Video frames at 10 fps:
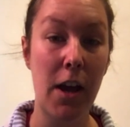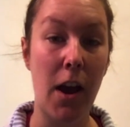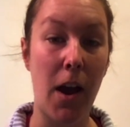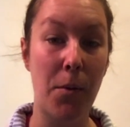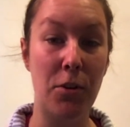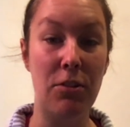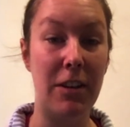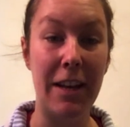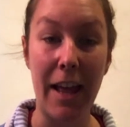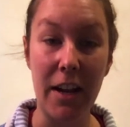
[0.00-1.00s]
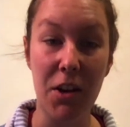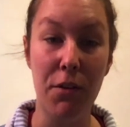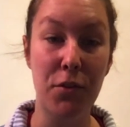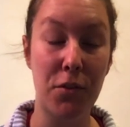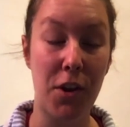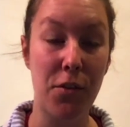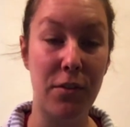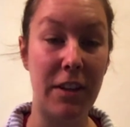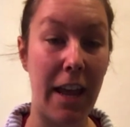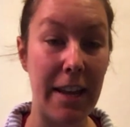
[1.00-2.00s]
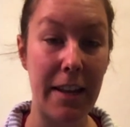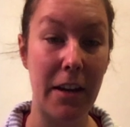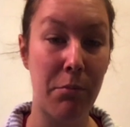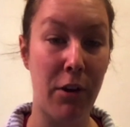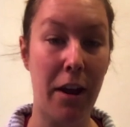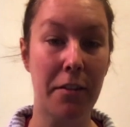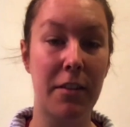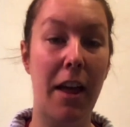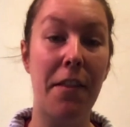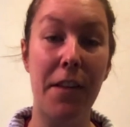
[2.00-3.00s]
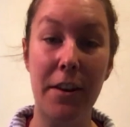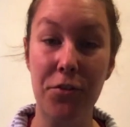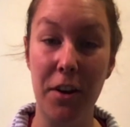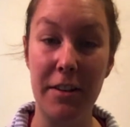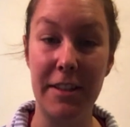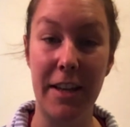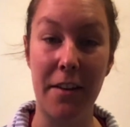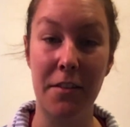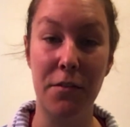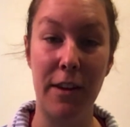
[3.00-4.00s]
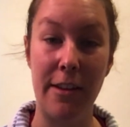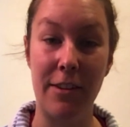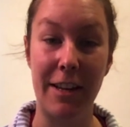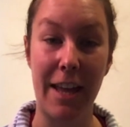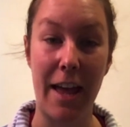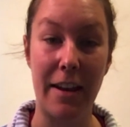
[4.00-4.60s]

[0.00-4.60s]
I want you to let go of your nose, take in a breath, and then try to guess the flavour again.